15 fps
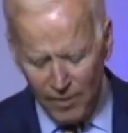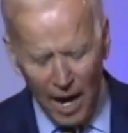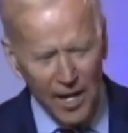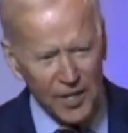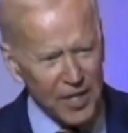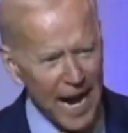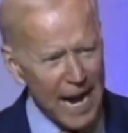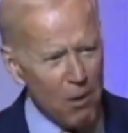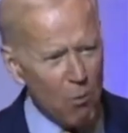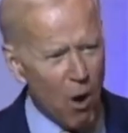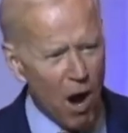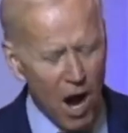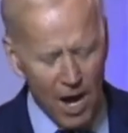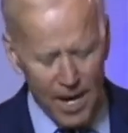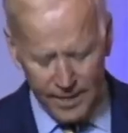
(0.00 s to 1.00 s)
on day
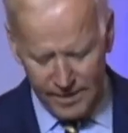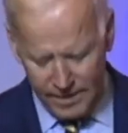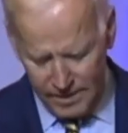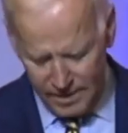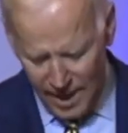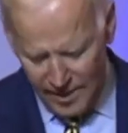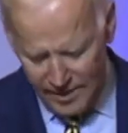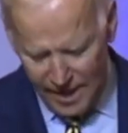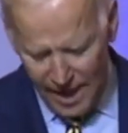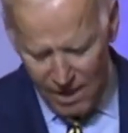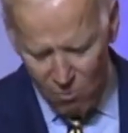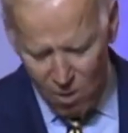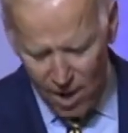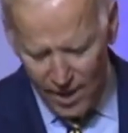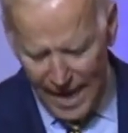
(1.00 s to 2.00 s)
one, on
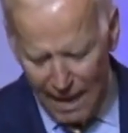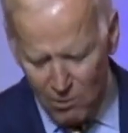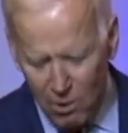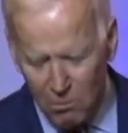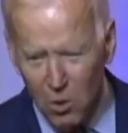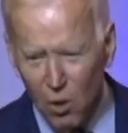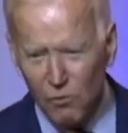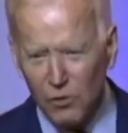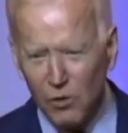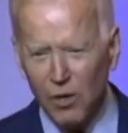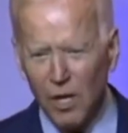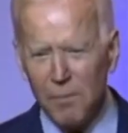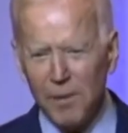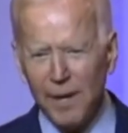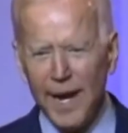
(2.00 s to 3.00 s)
day one, I will move to
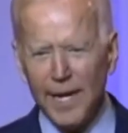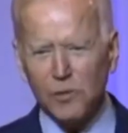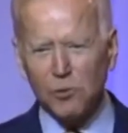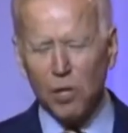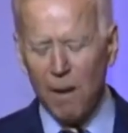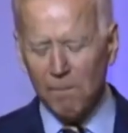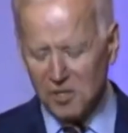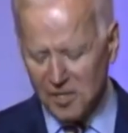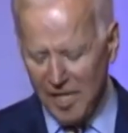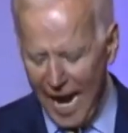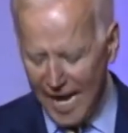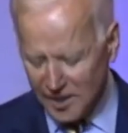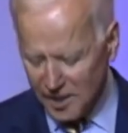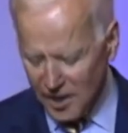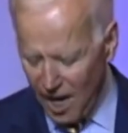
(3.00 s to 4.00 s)
eliminate Trump's tax